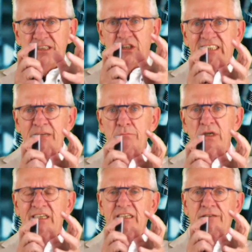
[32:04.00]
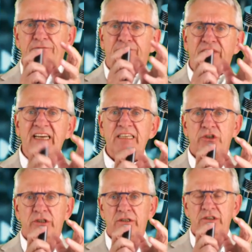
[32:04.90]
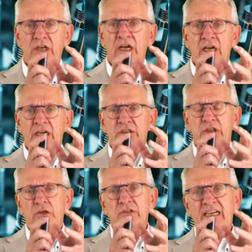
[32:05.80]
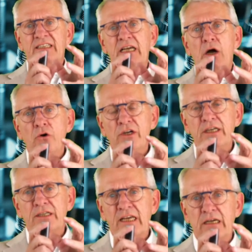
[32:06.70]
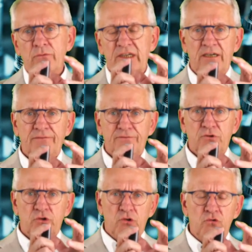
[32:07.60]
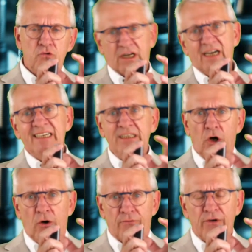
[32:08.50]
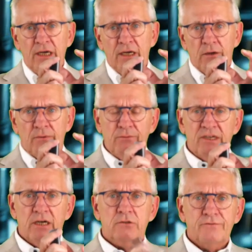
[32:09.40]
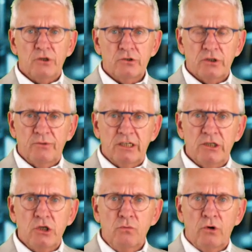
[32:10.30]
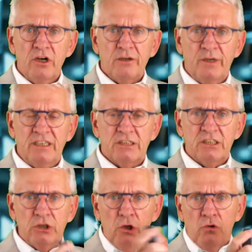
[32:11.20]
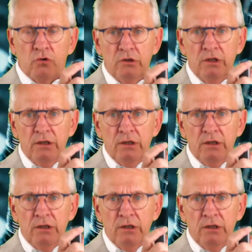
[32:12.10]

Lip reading: with similar features so that the only thing we have to do kind of when we are confronted with a new workpiece is look